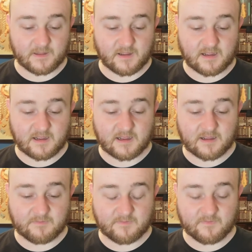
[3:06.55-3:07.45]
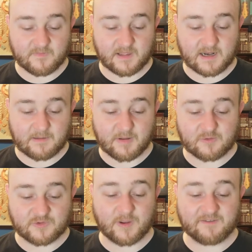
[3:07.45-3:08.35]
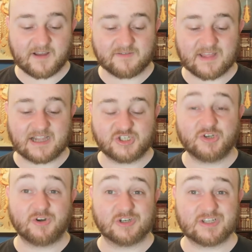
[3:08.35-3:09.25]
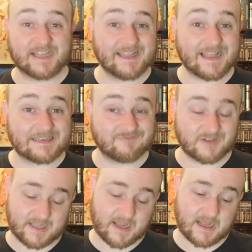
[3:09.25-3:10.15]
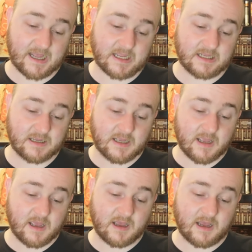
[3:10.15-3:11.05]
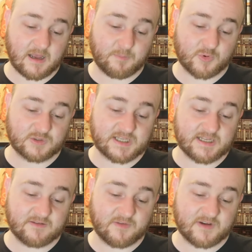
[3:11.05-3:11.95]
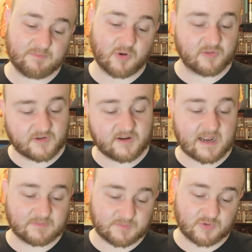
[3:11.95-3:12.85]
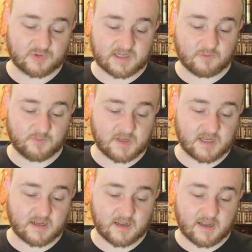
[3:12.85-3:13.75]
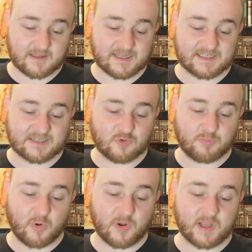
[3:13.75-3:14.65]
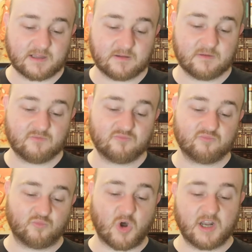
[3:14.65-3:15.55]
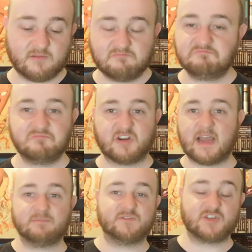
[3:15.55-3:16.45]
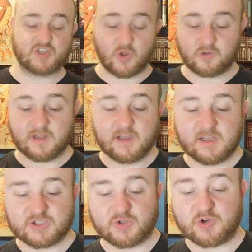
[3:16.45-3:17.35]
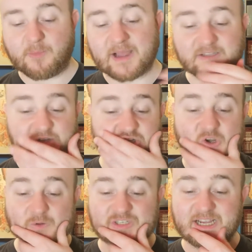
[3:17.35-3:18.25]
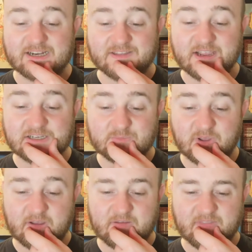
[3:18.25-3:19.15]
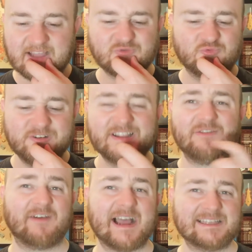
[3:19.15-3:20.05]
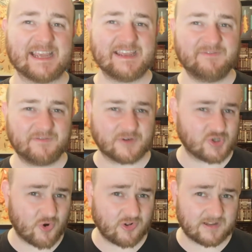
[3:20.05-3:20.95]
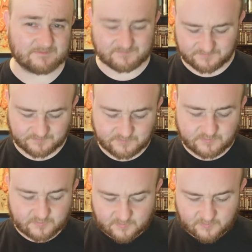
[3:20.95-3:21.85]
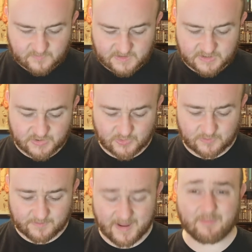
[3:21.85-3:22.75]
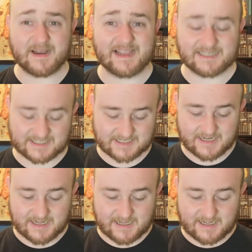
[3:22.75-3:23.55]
About 25 of that sugar. So again, that's really high. Protein, 3.3 grams of protein it would be. Then 0.1 grams of salt. So not bad on the salt side of things, but that's really fatty, even for chocolate. So better be nice.